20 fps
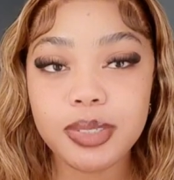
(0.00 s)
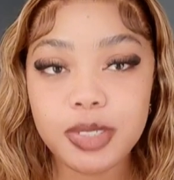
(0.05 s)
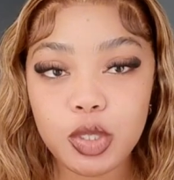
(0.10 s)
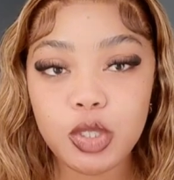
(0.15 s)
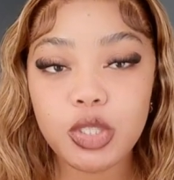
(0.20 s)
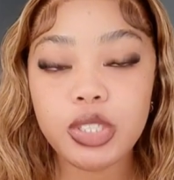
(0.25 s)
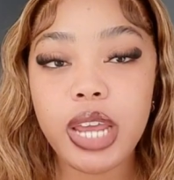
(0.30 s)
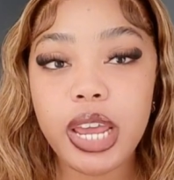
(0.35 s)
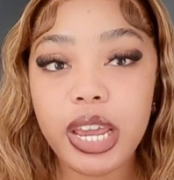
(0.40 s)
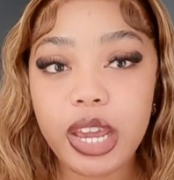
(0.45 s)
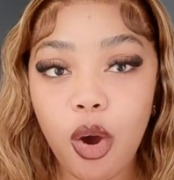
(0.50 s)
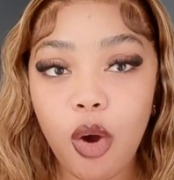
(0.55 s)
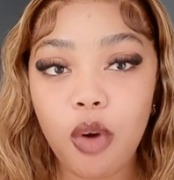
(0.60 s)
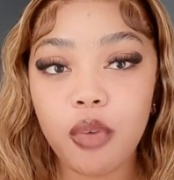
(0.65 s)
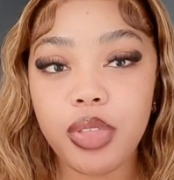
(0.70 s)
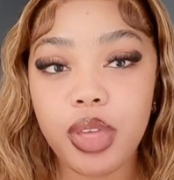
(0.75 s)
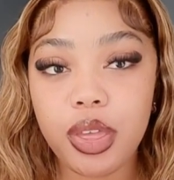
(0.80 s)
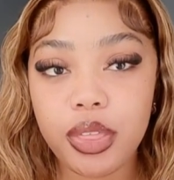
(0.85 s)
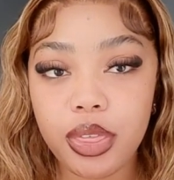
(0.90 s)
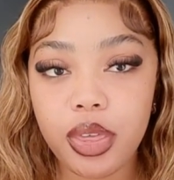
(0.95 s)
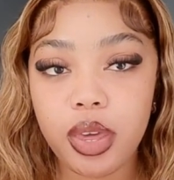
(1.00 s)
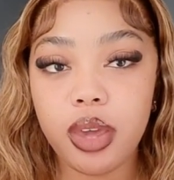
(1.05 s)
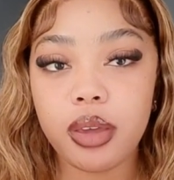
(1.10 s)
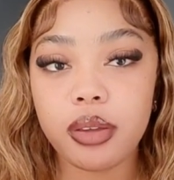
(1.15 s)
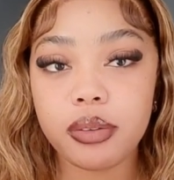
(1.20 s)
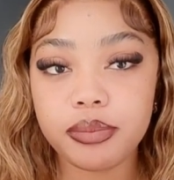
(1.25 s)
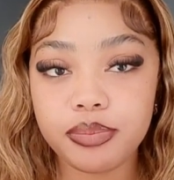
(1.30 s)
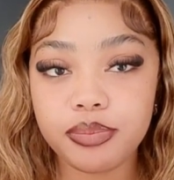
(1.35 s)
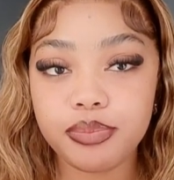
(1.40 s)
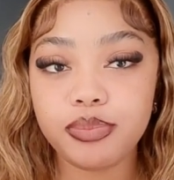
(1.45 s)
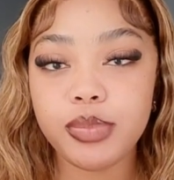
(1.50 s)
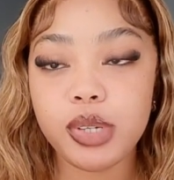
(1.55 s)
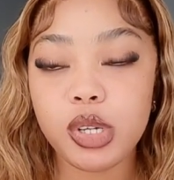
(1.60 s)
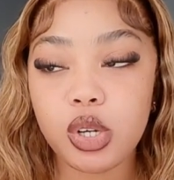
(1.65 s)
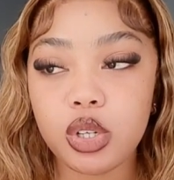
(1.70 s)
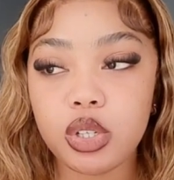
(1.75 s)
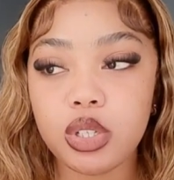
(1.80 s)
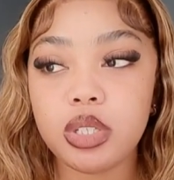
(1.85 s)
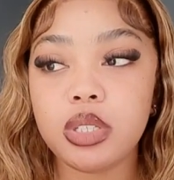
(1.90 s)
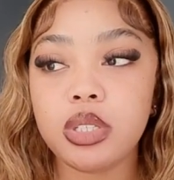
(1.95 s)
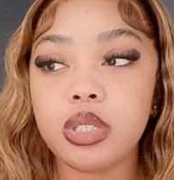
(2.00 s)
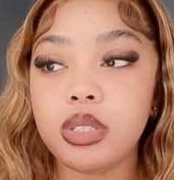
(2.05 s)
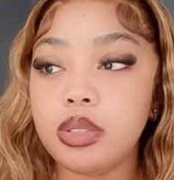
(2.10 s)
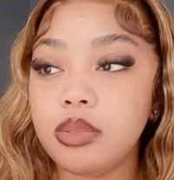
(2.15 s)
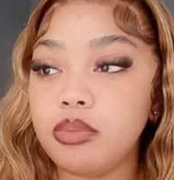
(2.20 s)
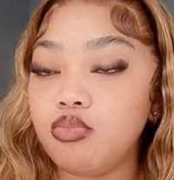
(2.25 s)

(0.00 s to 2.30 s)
to take off that thing because